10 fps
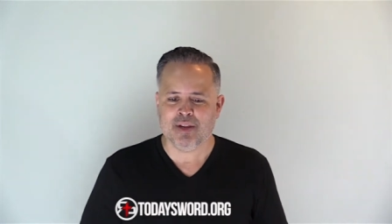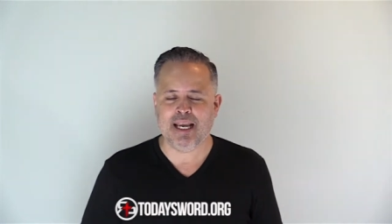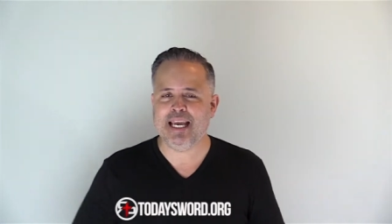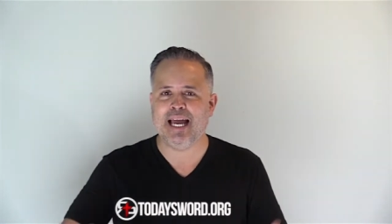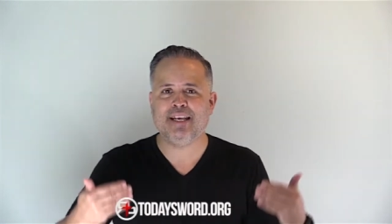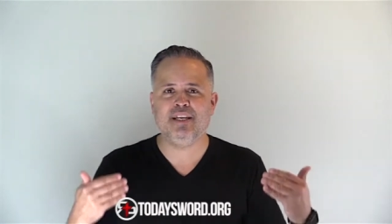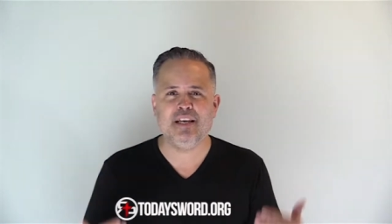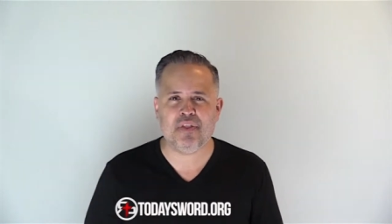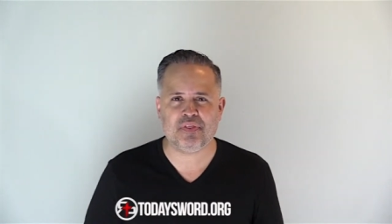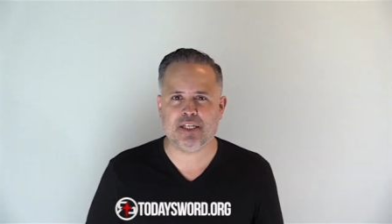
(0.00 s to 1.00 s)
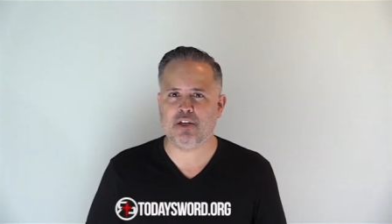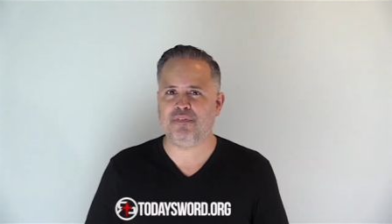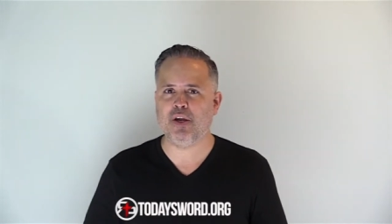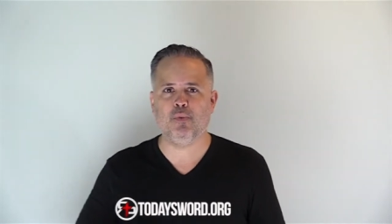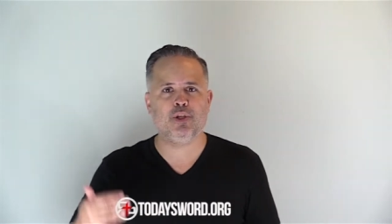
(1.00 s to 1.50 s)
He had nothing to
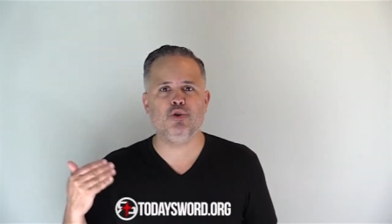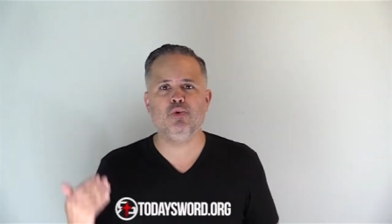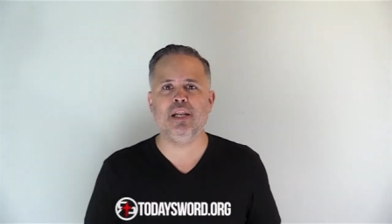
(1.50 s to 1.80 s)
fear. When you